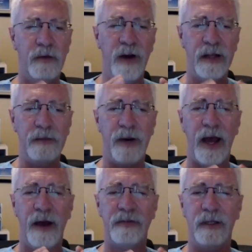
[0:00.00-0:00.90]
Finally, by
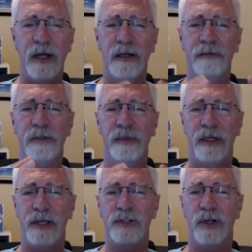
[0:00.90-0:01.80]
having the line of
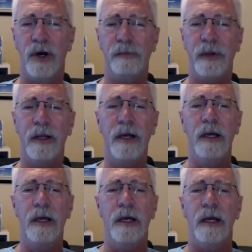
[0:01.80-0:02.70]
communication open,
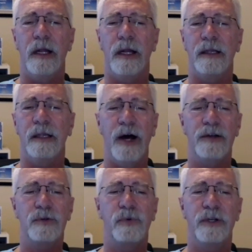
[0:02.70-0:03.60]
it
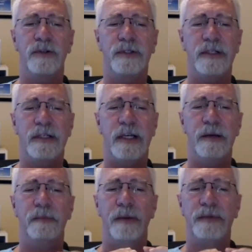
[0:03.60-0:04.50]
allows the readers to
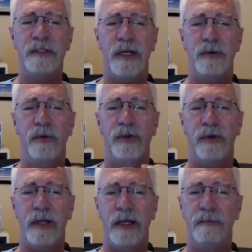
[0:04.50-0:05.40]
keep up to date with
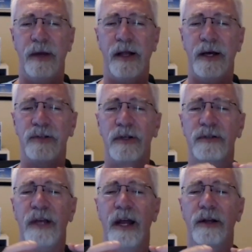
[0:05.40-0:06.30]
their email
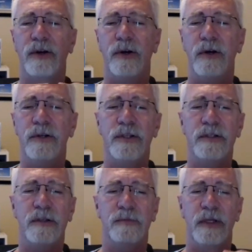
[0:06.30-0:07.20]
address and
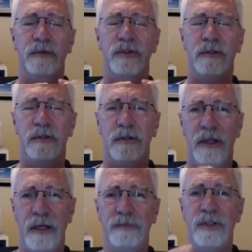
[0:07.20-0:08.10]
encourages
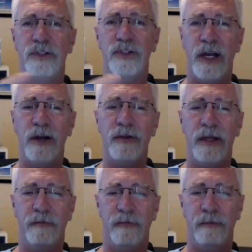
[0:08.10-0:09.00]
them to share
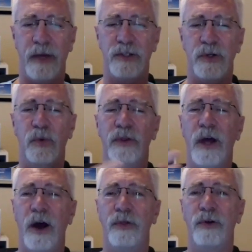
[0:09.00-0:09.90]
the information with
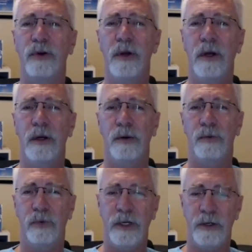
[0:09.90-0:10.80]
other
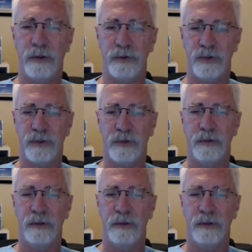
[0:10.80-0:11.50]
readers,